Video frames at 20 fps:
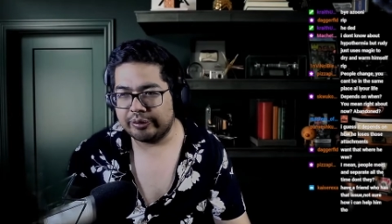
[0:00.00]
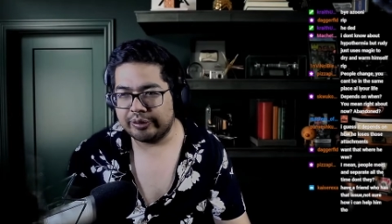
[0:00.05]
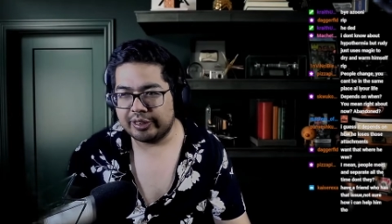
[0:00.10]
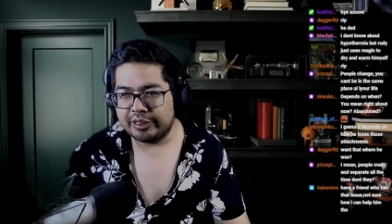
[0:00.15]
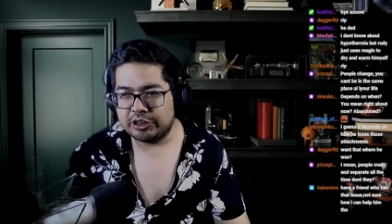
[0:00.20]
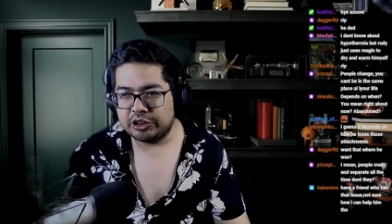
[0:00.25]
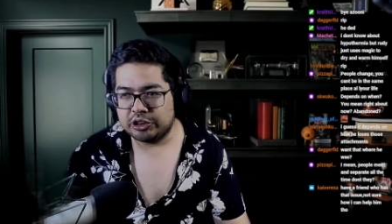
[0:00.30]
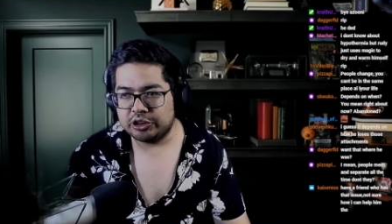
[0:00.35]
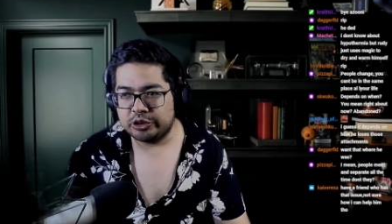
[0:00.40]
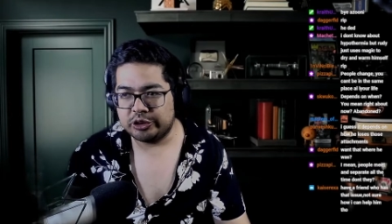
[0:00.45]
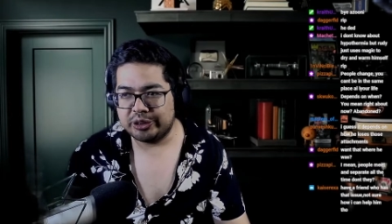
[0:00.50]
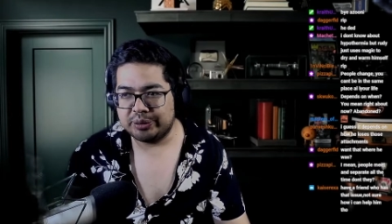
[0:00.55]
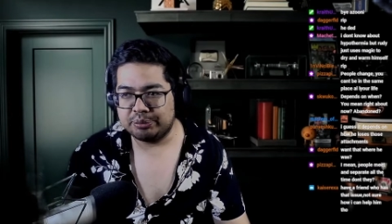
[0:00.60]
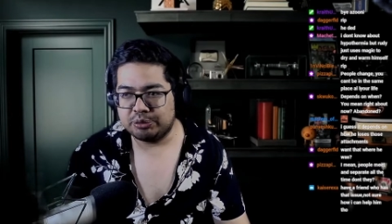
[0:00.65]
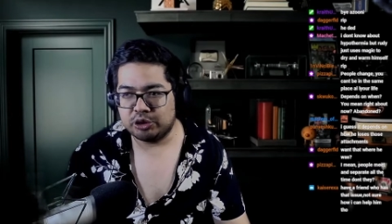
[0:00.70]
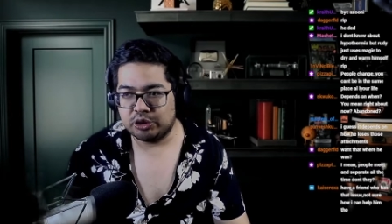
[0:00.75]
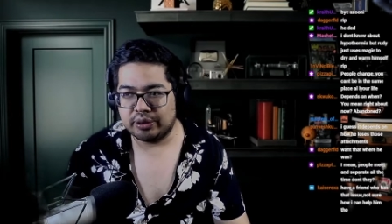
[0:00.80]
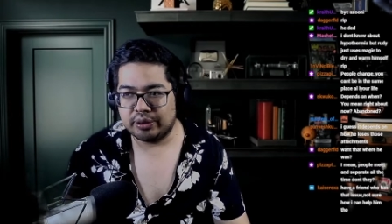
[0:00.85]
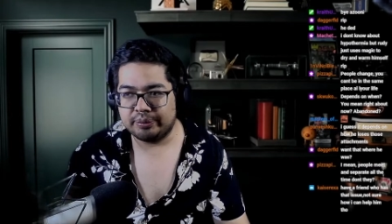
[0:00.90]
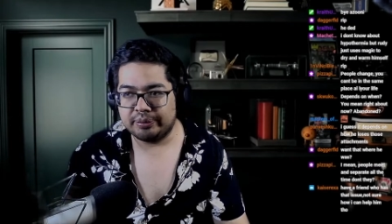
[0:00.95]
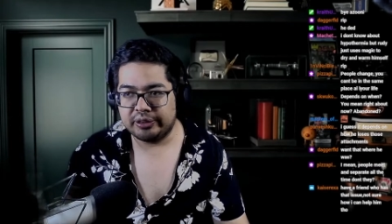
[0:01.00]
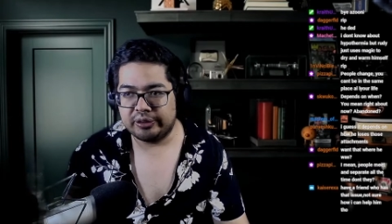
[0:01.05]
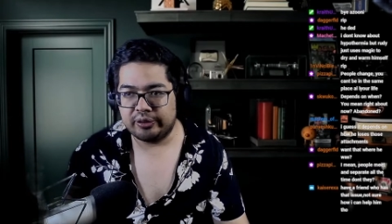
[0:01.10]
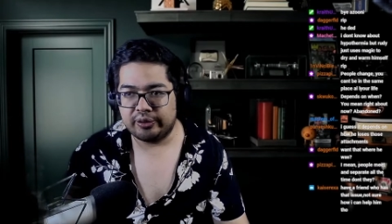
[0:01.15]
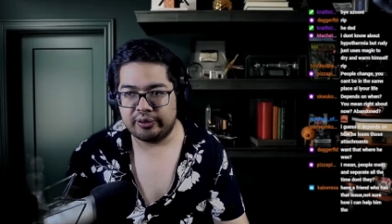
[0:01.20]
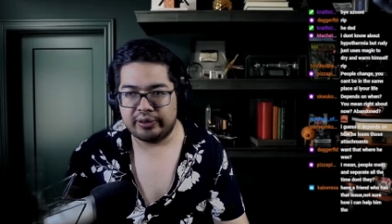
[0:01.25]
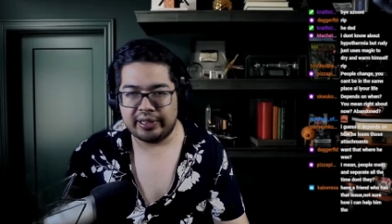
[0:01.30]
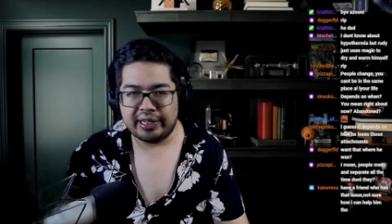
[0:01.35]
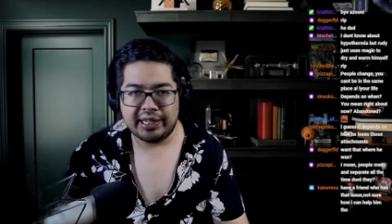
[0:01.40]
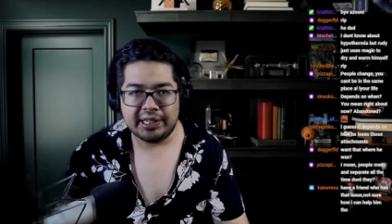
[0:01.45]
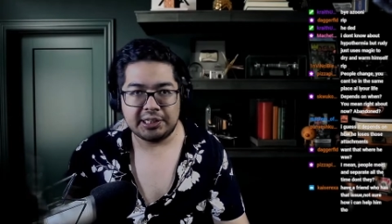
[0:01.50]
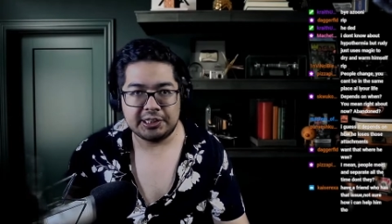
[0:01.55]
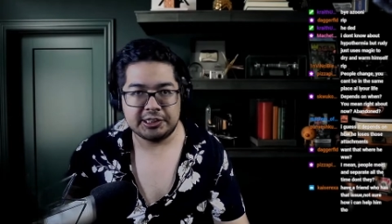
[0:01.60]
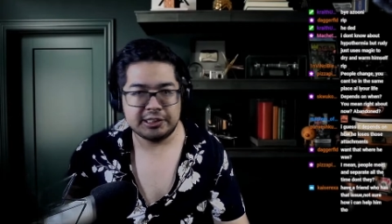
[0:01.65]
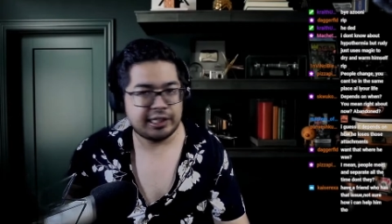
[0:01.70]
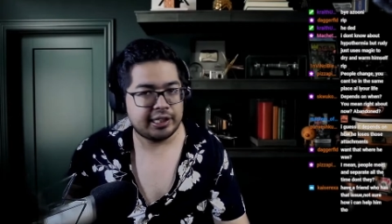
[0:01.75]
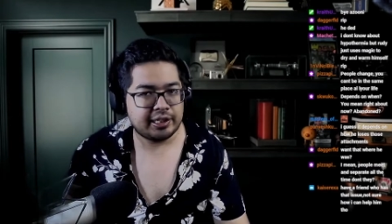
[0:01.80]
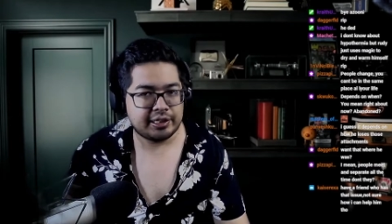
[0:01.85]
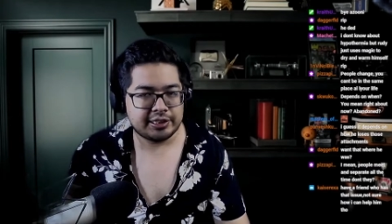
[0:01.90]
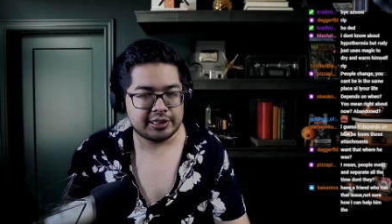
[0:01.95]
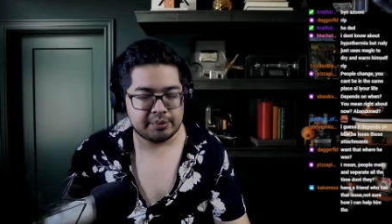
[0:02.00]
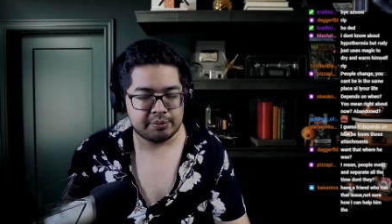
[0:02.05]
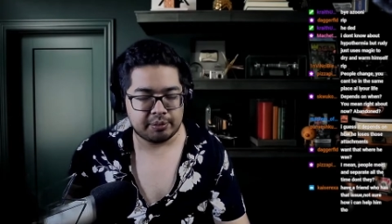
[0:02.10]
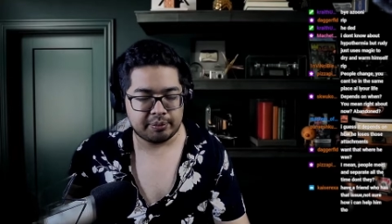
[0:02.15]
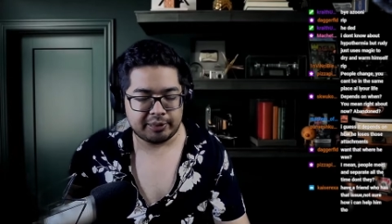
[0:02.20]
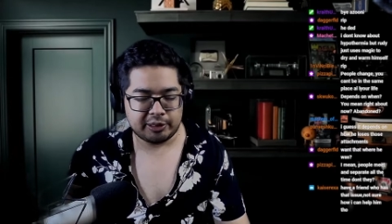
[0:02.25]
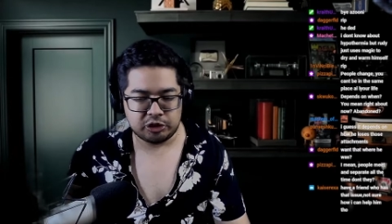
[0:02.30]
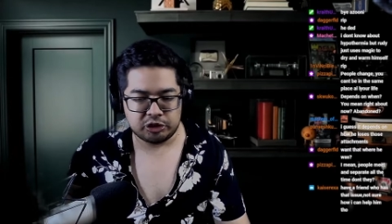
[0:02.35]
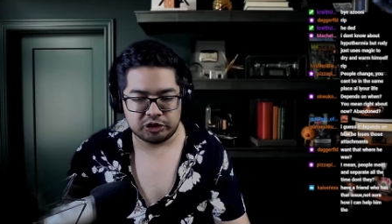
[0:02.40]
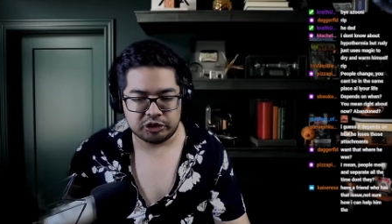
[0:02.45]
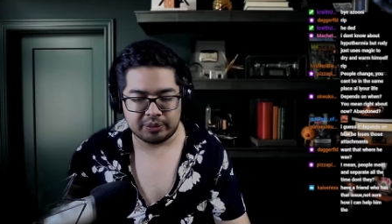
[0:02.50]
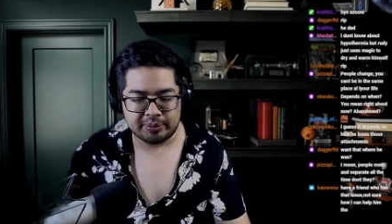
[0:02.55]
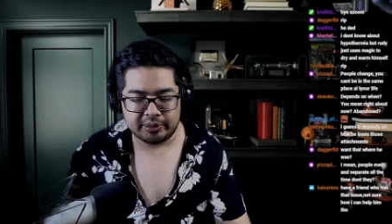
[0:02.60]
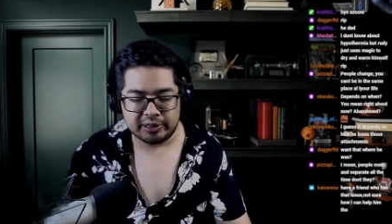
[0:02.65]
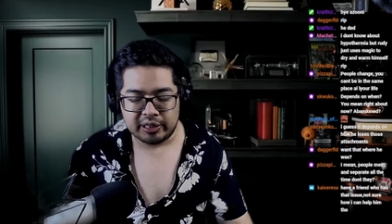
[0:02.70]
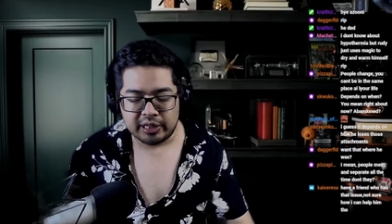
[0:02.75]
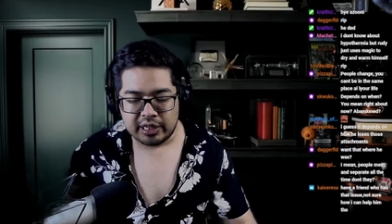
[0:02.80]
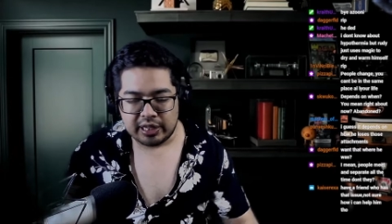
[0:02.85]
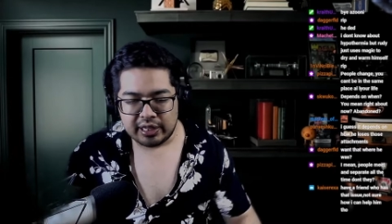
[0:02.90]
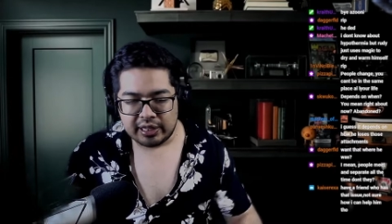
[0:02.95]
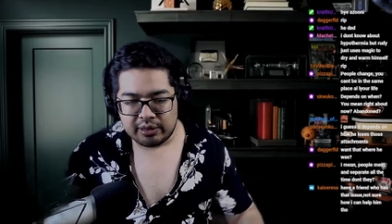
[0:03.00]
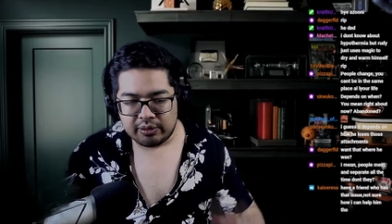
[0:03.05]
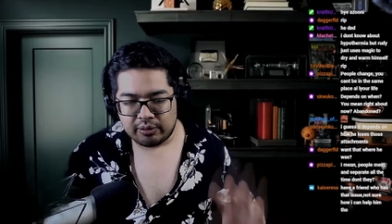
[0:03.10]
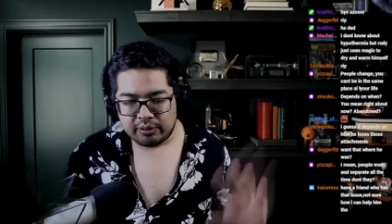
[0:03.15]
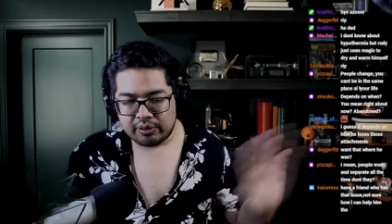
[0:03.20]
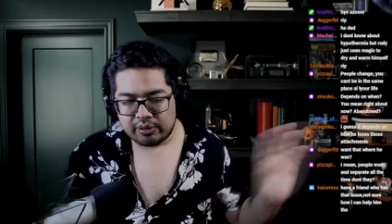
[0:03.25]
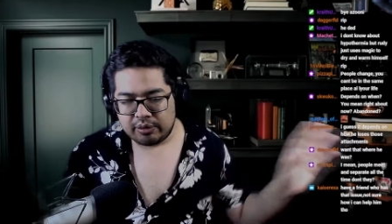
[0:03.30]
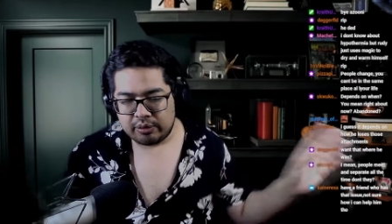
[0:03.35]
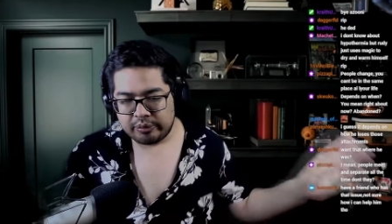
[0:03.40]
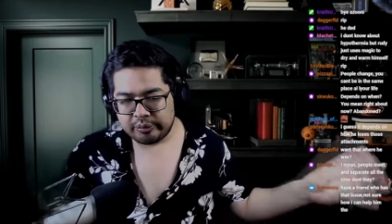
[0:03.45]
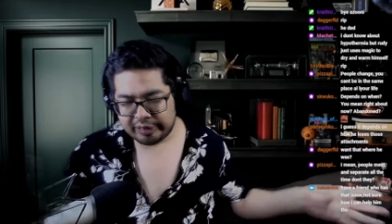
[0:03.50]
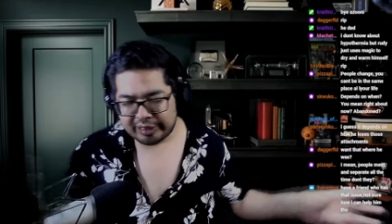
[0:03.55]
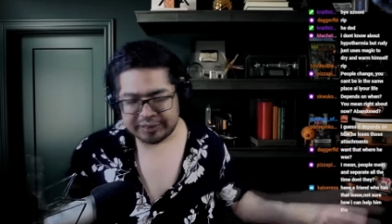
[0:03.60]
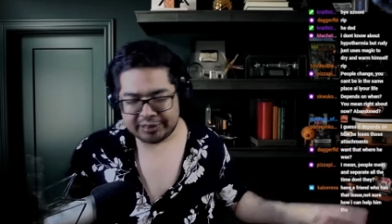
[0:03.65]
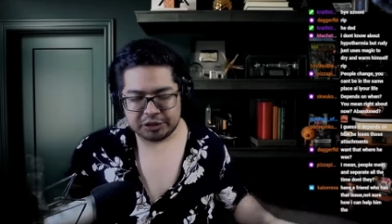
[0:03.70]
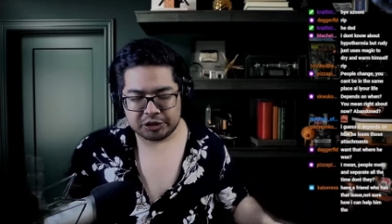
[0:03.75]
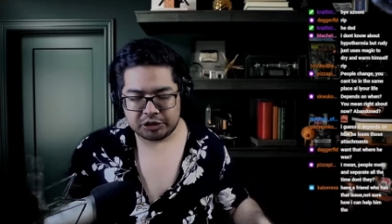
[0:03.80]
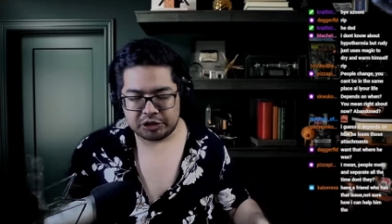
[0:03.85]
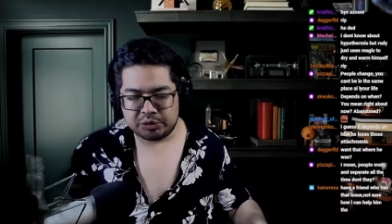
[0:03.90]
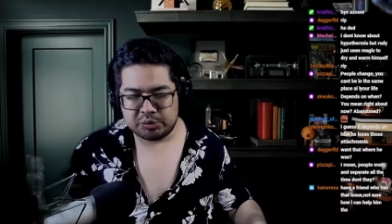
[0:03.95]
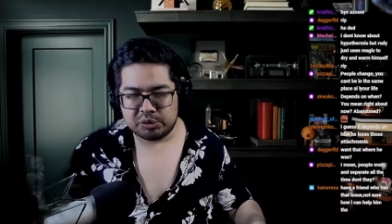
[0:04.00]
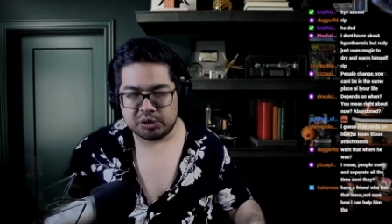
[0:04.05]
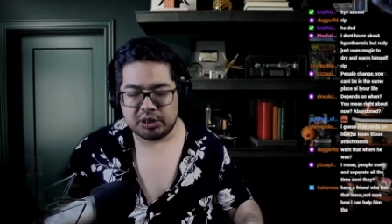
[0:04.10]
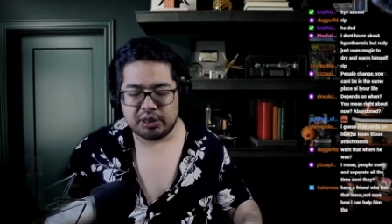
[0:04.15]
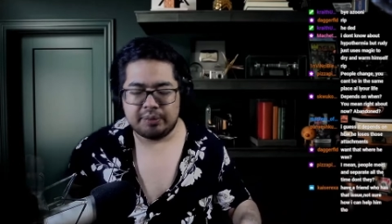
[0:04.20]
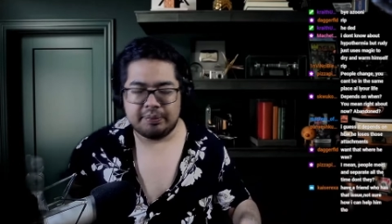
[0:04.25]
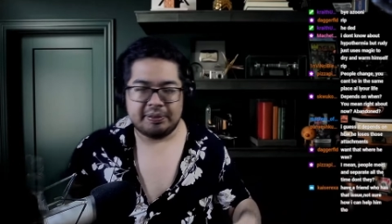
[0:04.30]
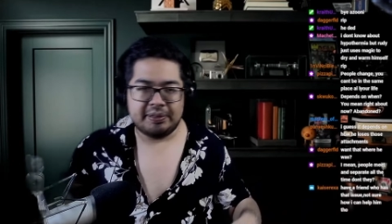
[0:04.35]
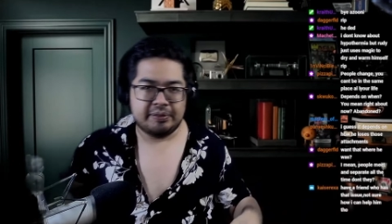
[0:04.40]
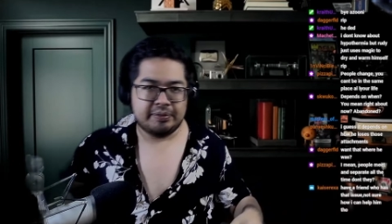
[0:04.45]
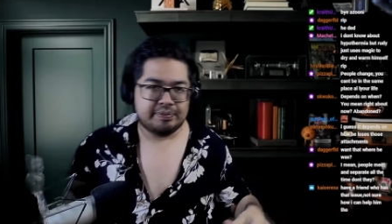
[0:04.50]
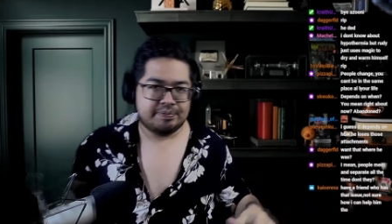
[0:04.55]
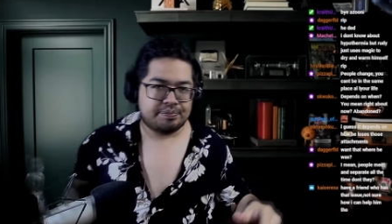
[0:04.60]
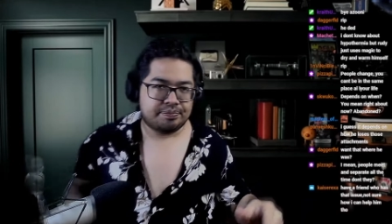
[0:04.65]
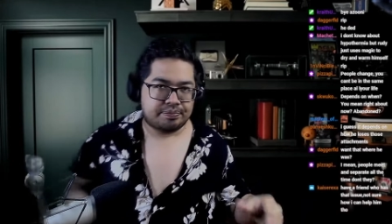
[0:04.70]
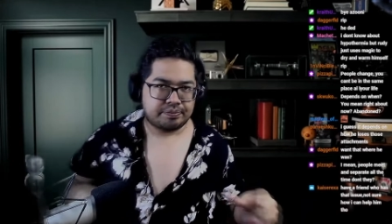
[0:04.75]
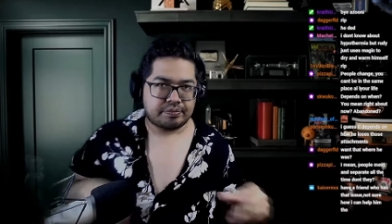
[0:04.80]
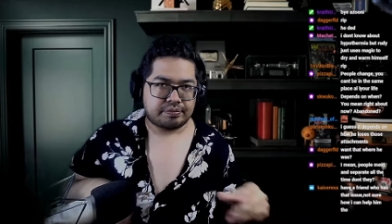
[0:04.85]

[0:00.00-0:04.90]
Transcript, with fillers: relationship trauma or any type of major trauma. Relationship trauma,